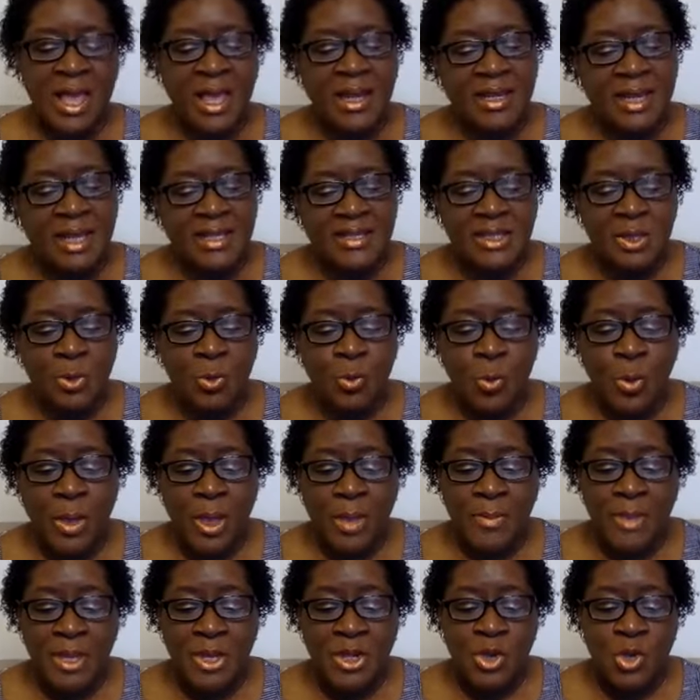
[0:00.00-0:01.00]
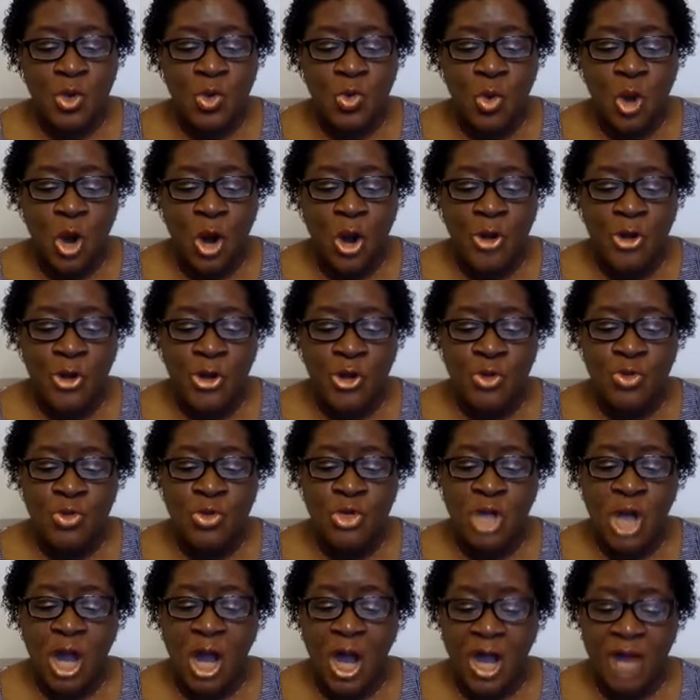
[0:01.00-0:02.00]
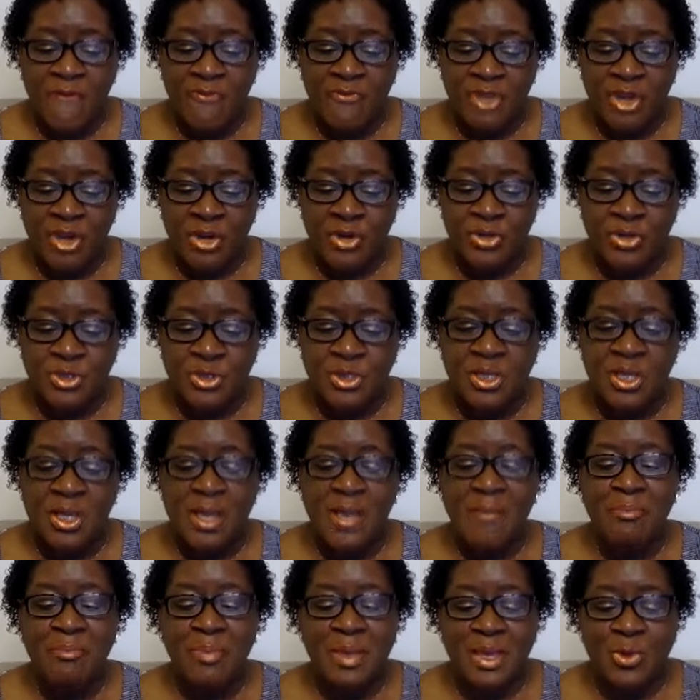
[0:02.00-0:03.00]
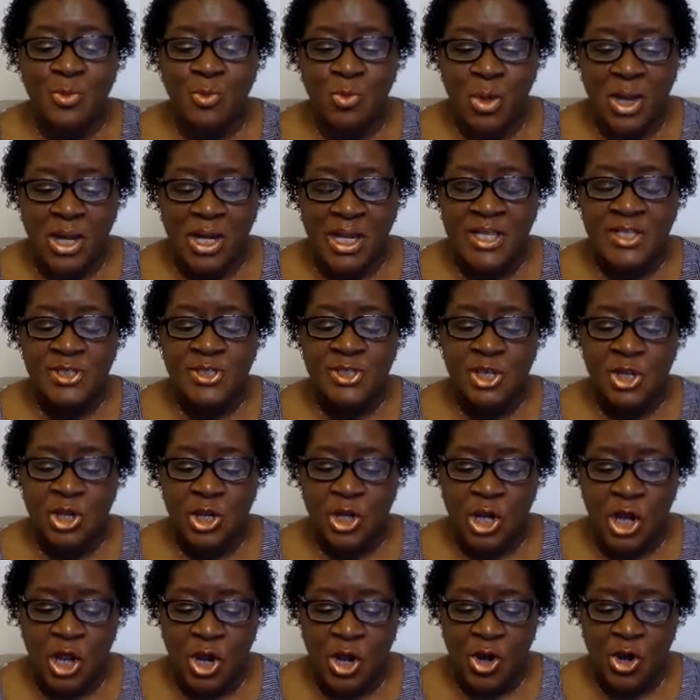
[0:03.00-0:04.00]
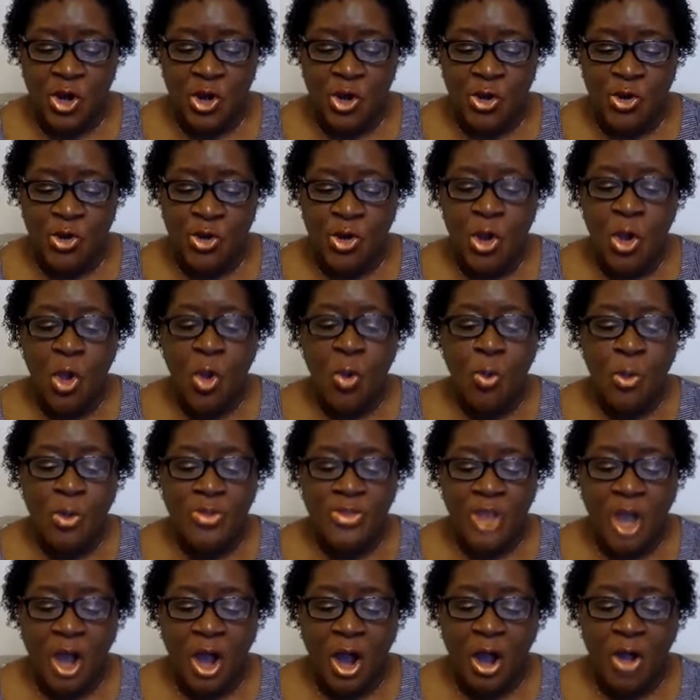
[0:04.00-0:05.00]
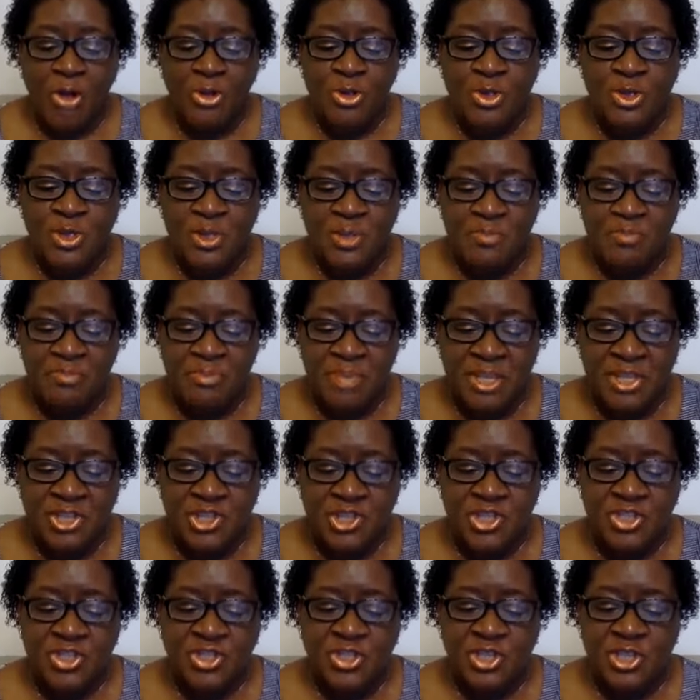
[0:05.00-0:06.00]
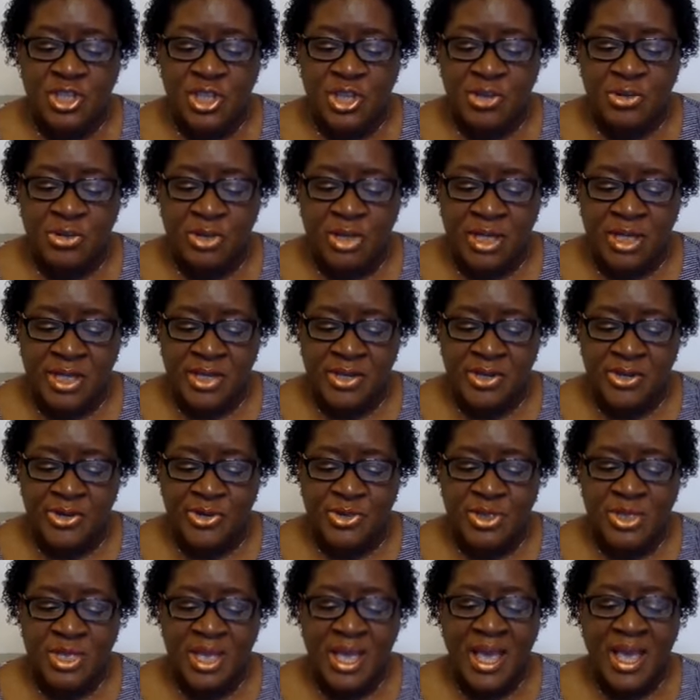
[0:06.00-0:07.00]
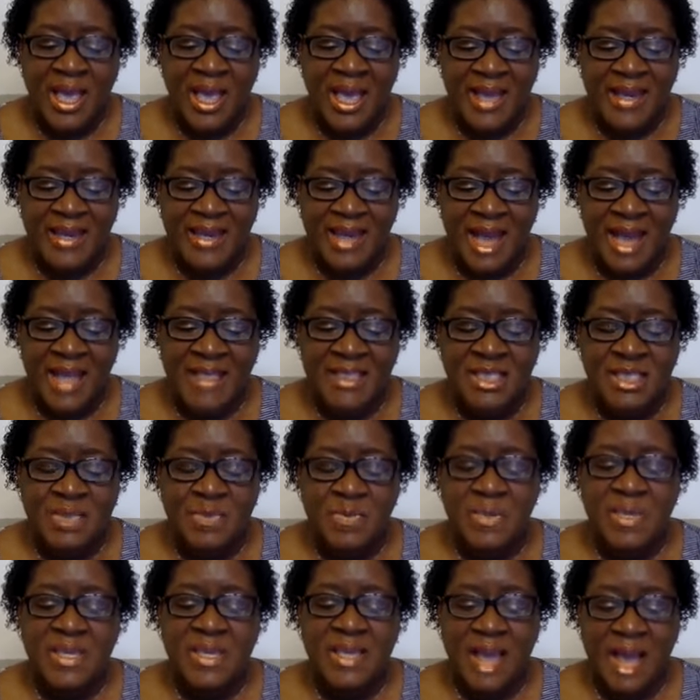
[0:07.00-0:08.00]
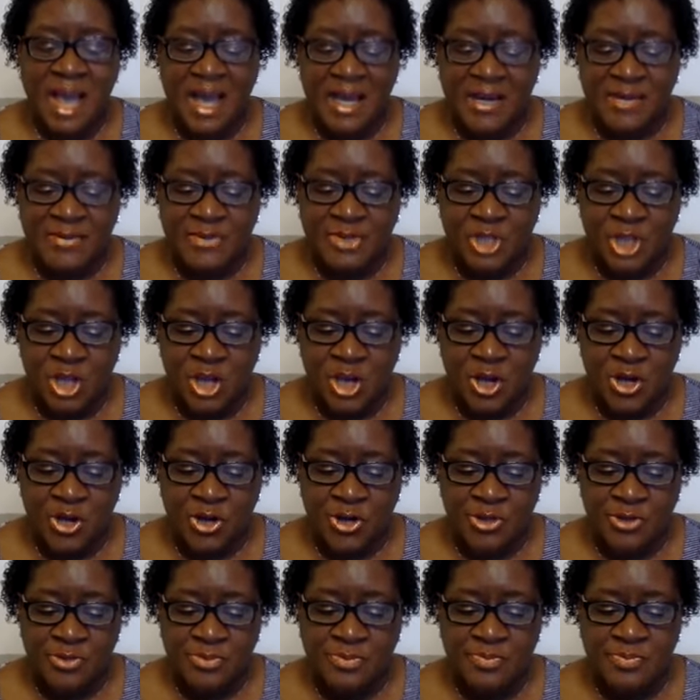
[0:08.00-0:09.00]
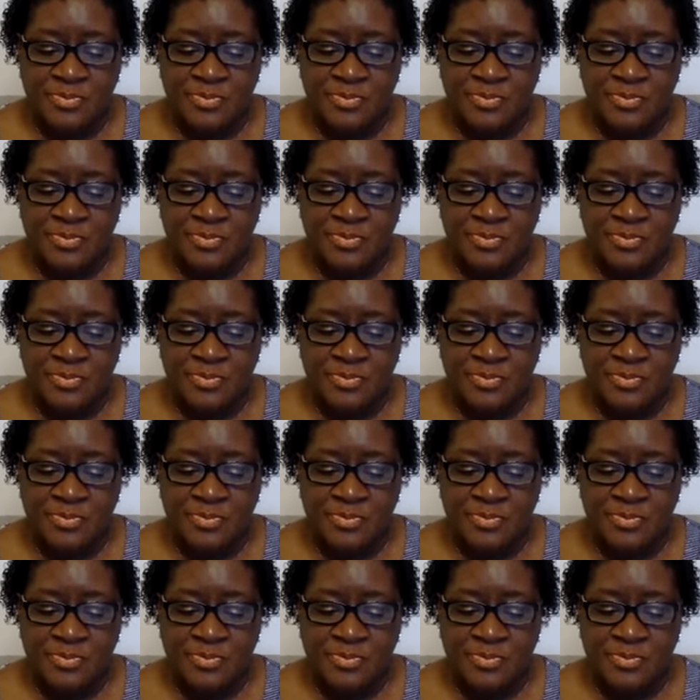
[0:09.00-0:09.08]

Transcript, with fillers: Let the women who are new converts be willing to learn with all submission to their leaders and not speak out of turn.